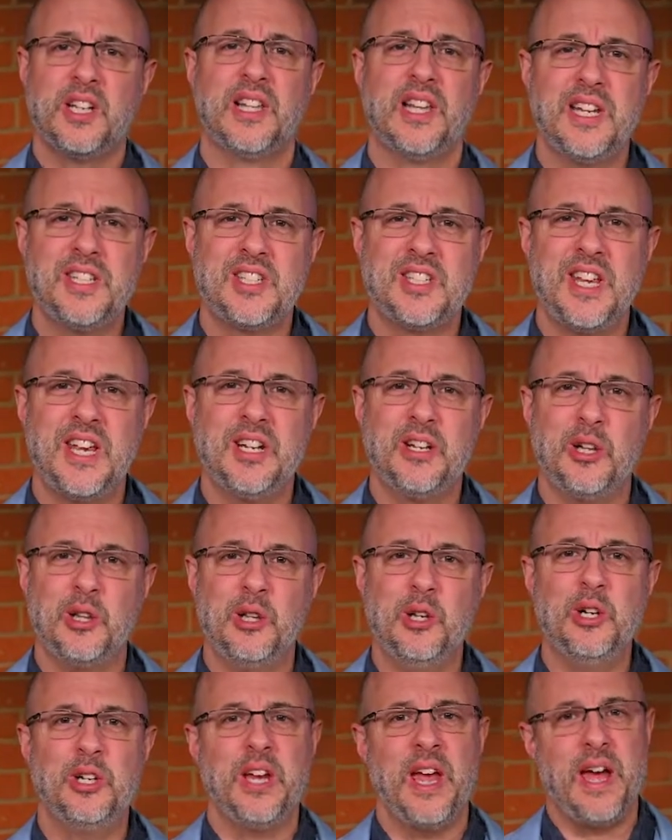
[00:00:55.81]
let's take a
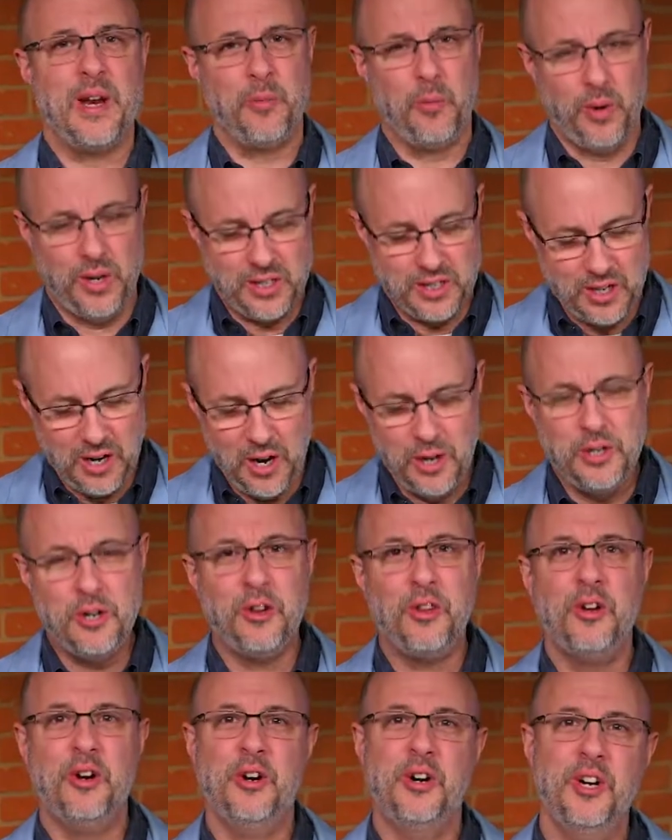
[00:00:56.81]
look at what's under
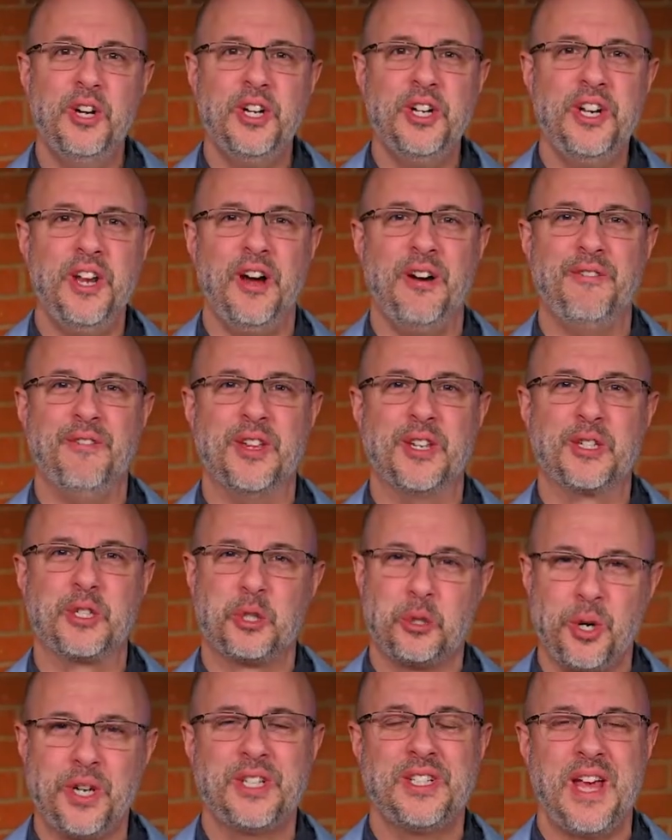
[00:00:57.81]
the hood of this
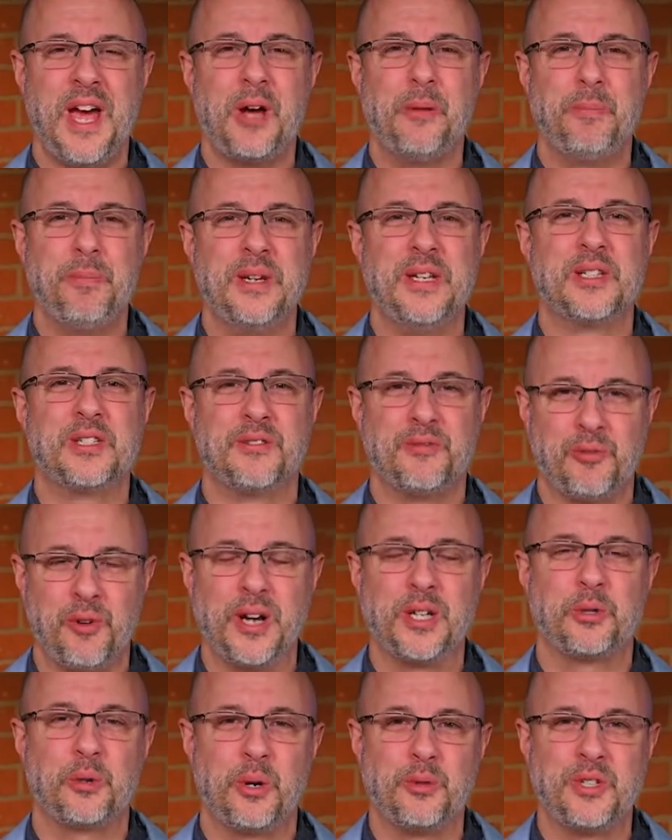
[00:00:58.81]
tricked out piece of
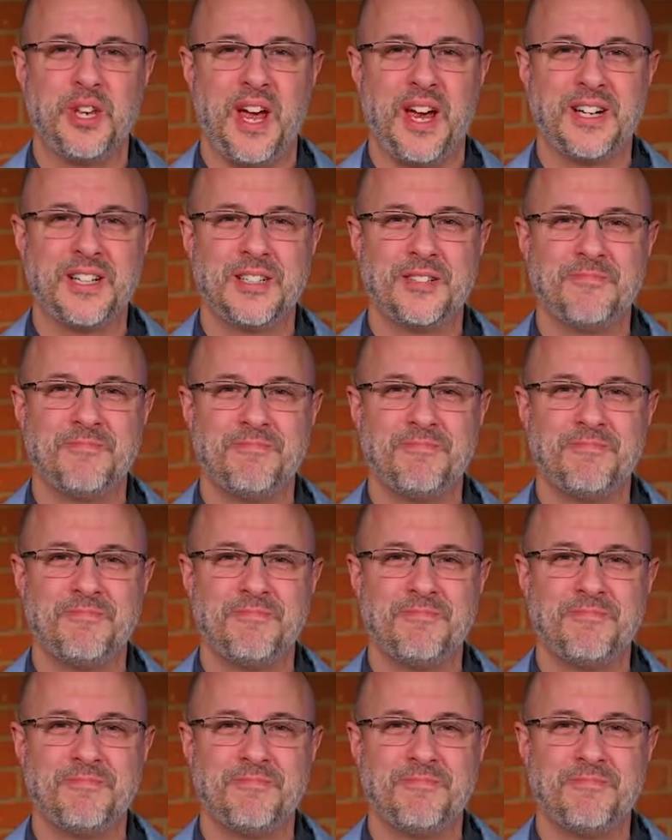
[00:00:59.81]
retro tech.